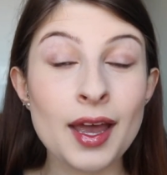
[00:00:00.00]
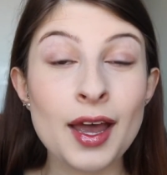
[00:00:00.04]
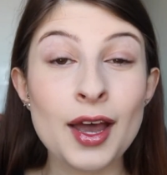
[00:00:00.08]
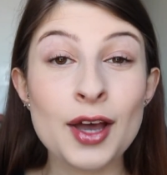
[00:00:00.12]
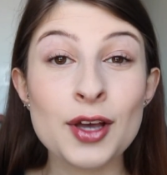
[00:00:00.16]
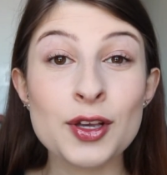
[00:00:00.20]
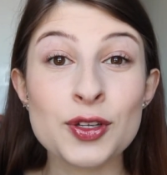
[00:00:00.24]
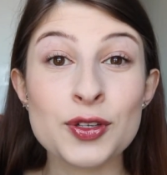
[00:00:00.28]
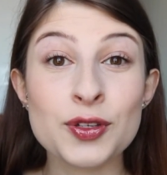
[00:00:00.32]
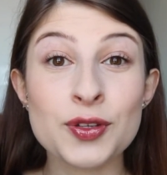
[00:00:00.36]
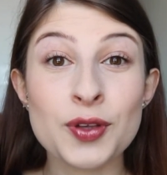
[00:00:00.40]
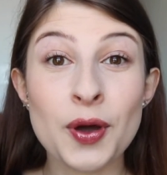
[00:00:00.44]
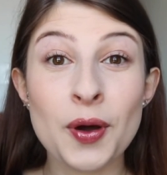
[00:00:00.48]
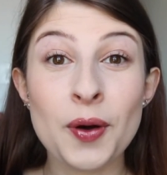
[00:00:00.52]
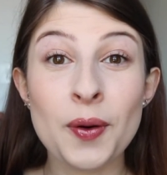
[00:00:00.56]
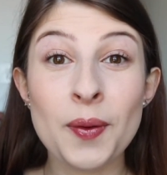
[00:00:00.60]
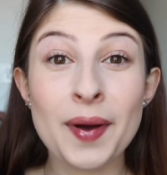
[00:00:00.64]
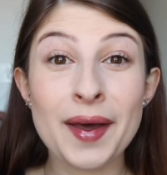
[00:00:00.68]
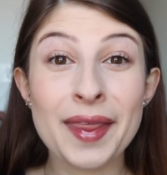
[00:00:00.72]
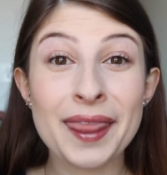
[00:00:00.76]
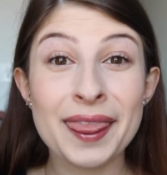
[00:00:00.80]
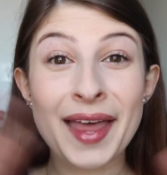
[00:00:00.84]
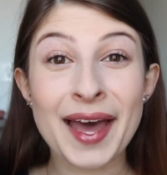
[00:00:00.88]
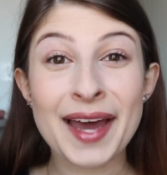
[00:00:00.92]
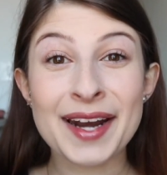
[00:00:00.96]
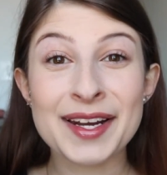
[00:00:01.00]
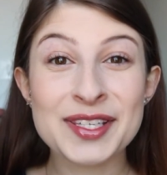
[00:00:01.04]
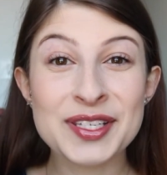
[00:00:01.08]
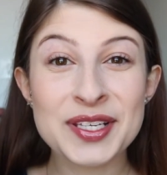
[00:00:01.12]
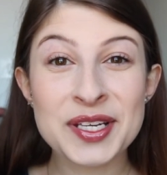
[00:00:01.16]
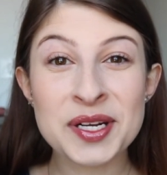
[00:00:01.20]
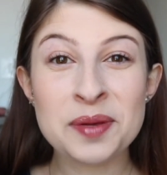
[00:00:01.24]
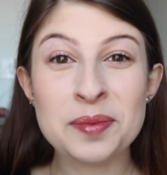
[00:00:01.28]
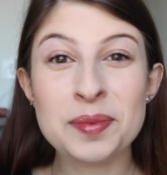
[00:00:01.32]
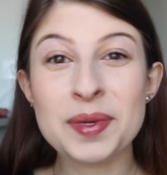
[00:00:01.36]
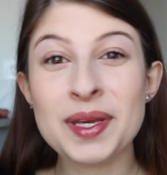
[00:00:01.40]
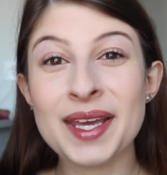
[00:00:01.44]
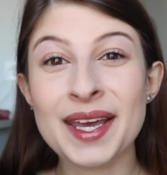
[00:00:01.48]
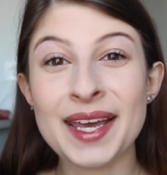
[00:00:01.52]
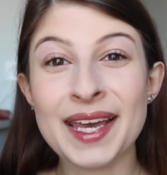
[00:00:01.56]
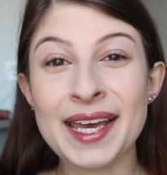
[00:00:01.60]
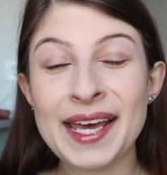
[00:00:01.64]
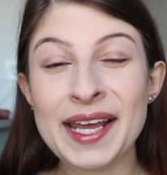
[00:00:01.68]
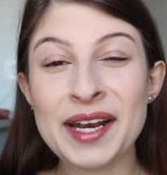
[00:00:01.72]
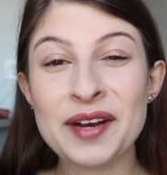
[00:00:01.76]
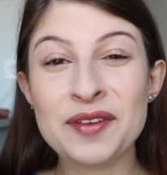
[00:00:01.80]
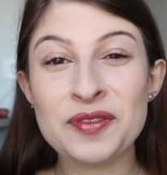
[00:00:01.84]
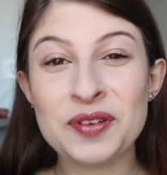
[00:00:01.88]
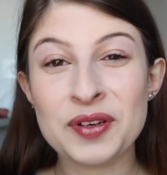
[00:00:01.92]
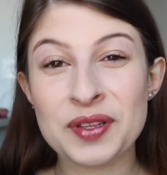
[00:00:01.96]
So that is gonna be
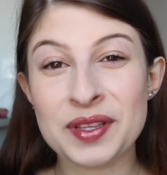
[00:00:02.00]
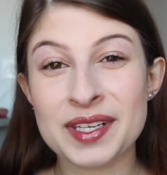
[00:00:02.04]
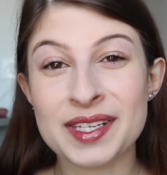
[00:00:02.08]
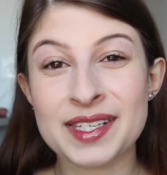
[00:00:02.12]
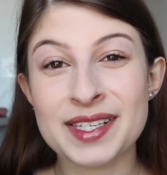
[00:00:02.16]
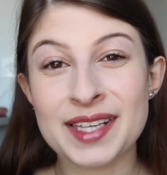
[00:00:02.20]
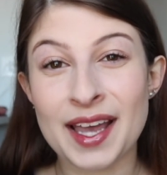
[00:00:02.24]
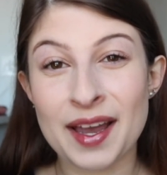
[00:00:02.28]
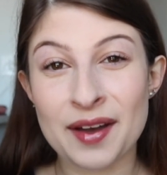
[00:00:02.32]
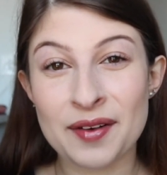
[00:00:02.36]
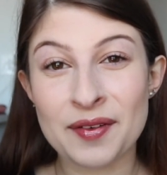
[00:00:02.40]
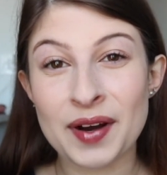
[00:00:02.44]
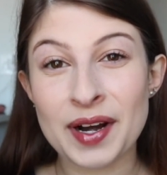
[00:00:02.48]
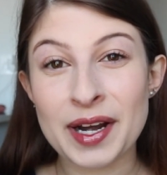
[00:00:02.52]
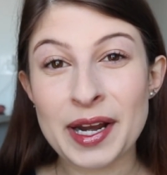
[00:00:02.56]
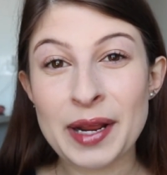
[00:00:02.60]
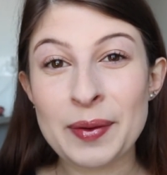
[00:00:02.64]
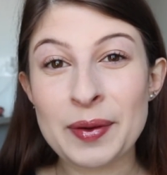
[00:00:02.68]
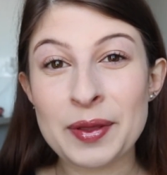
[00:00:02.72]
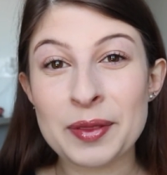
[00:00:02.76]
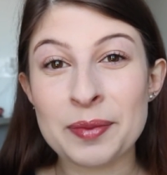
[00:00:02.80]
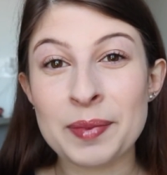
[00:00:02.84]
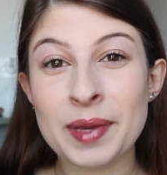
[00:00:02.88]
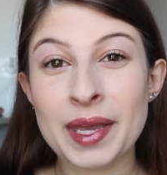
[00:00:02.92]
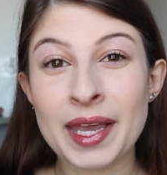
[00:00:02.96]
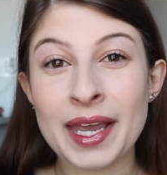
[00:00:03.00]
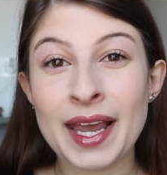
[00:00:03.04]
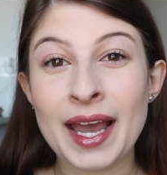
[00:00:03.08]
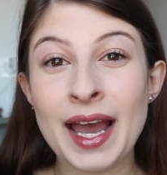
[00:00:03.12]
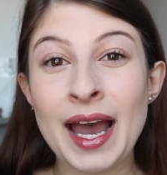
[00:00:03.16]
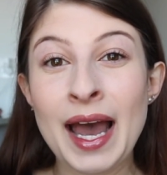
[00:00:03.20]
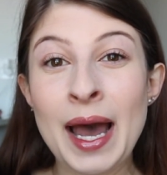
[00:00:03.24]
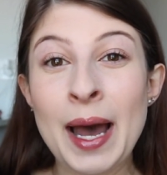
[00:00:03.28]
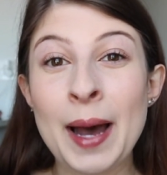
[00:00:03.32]
it for this Get Ready With Me.